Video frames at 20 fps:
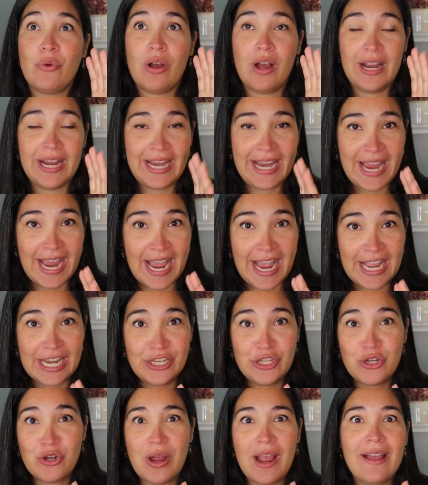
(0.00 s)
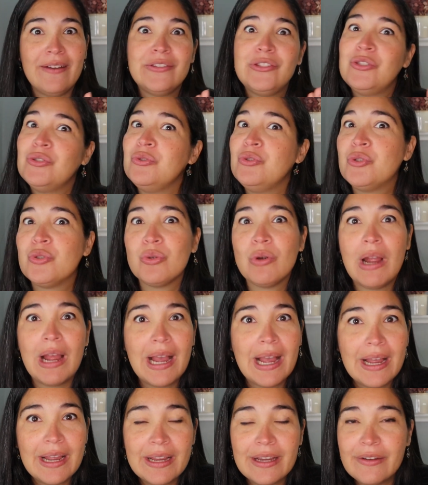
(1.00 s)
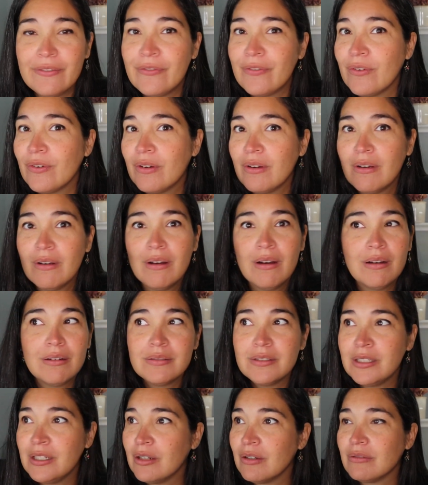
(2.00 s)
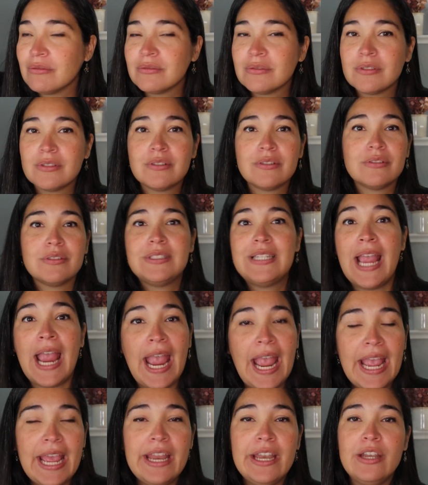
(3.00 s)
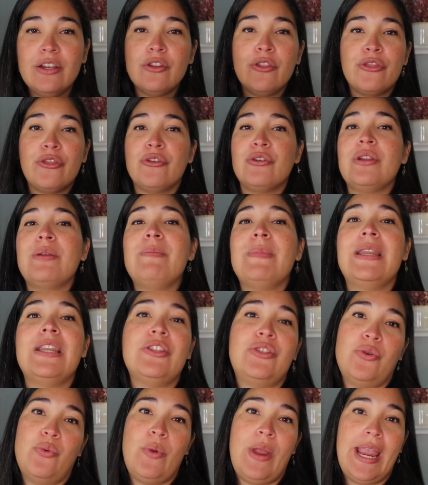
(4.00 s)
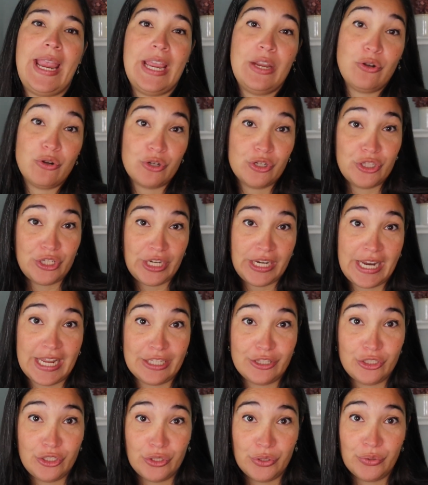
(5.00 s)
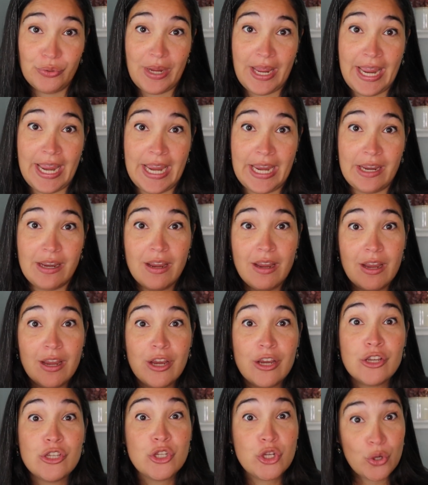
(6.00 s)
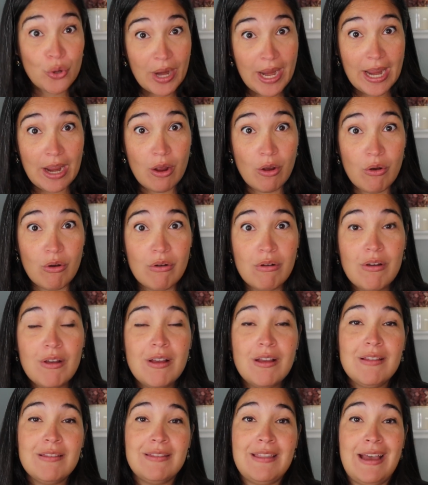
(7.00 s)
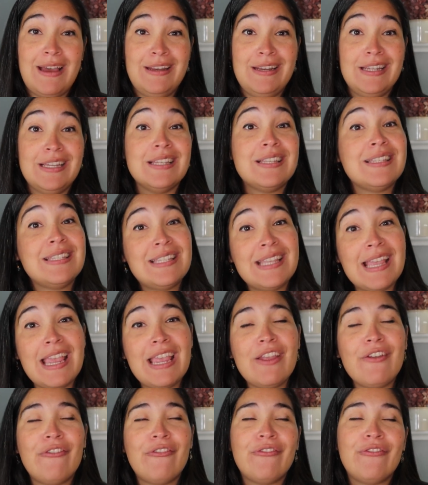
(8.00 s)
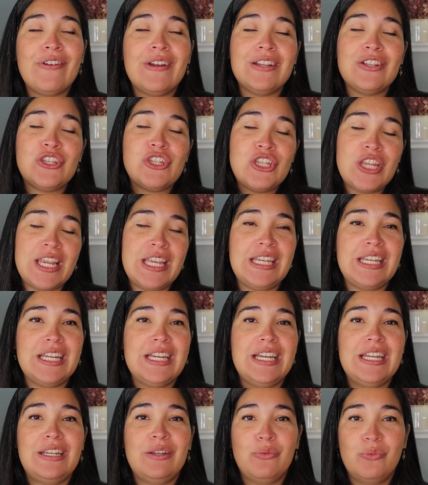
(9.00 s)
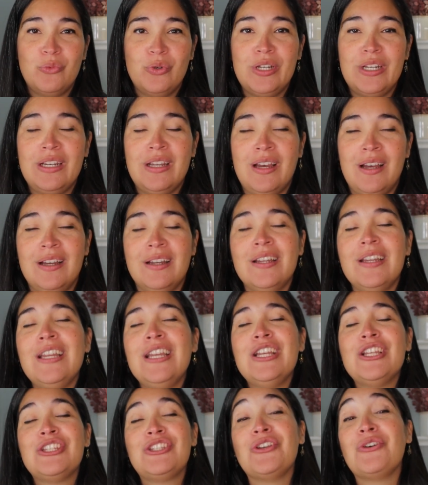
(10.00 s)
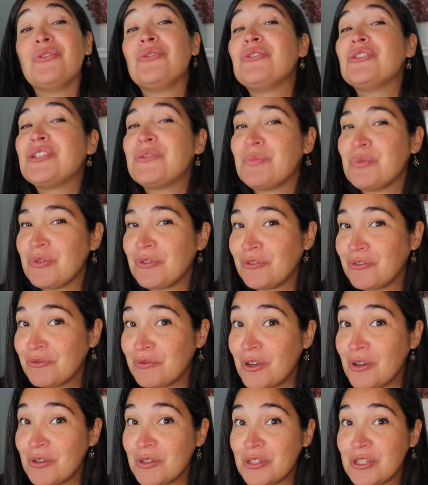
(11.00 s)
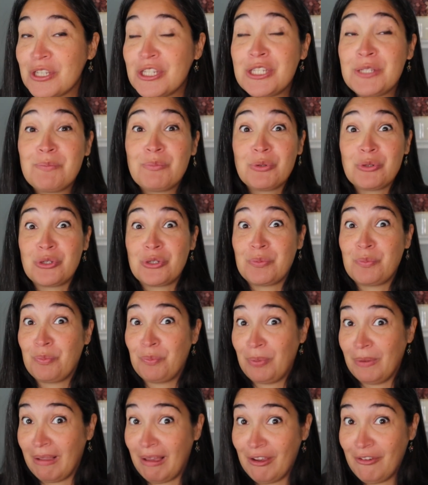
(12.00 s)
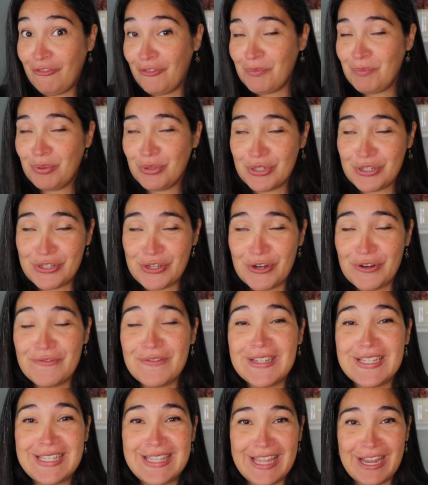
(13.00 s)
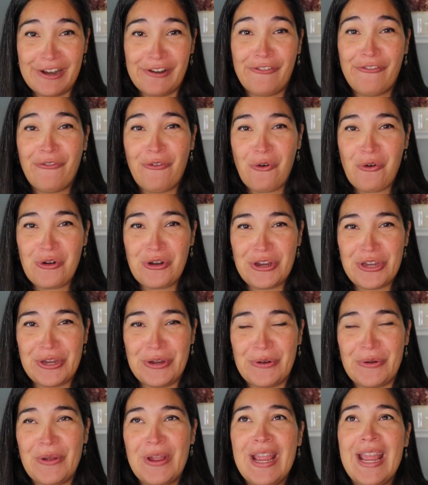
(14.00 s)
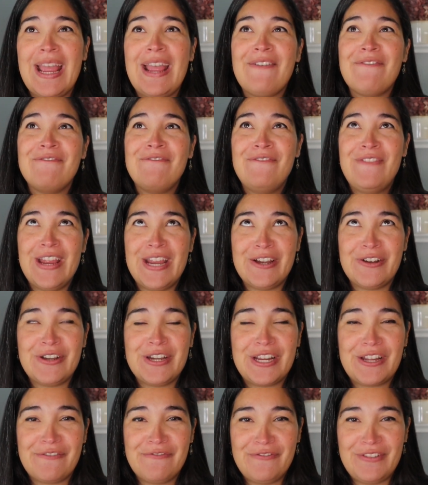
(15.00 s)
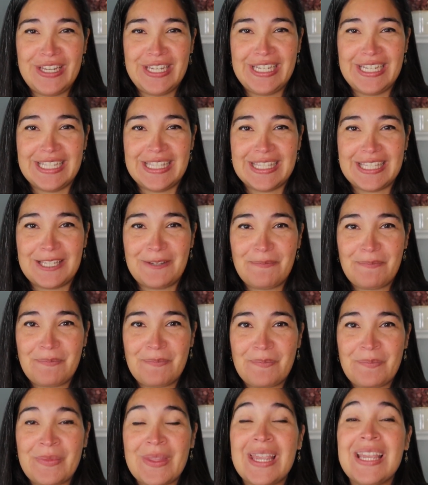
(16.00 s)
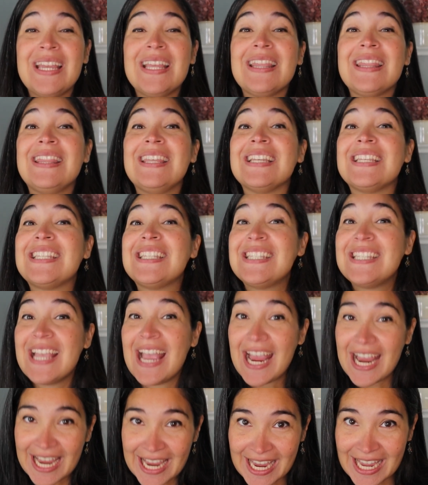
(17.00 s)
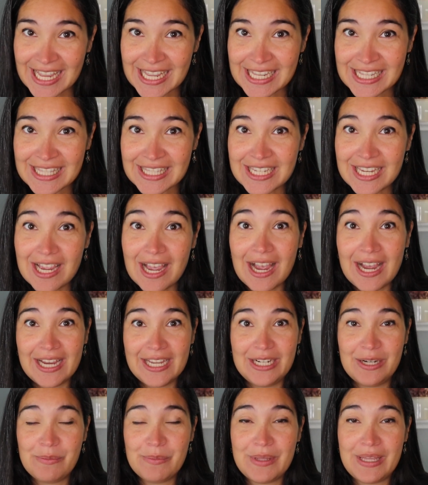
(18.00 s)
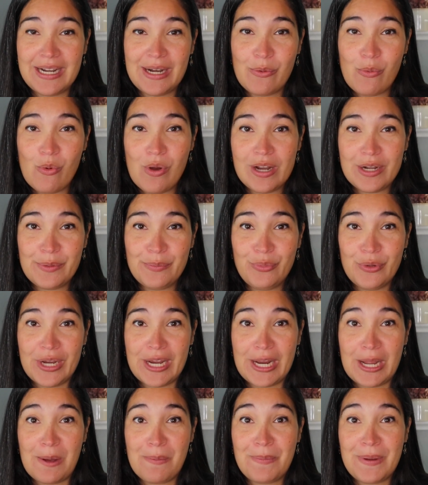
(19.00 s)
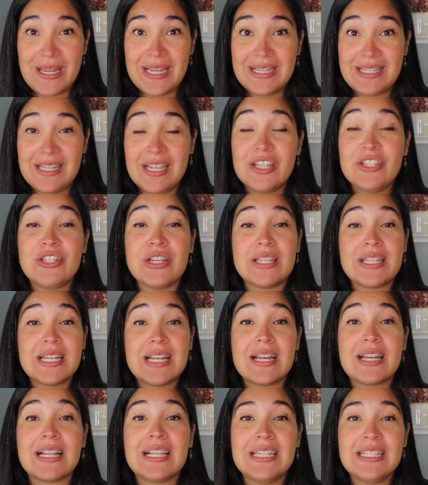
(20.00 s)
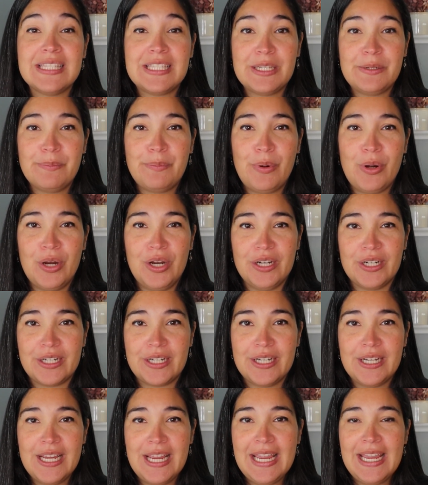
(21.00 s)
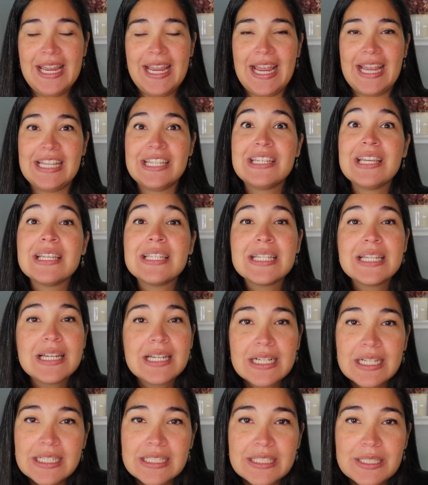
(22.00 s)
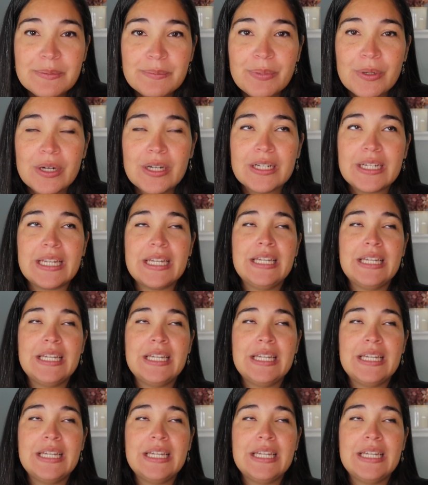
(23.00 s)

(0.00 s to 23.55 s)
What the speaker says: Again, you don't have to drive, 10 to 30 minutes away in order to get to a trail that is safe and shaded and whatnot. So Spruce Bluff Preserve is there for you. Very convenient. The second item that I want to bring up is Jessica Clinton Park. And Jessica Clinton Park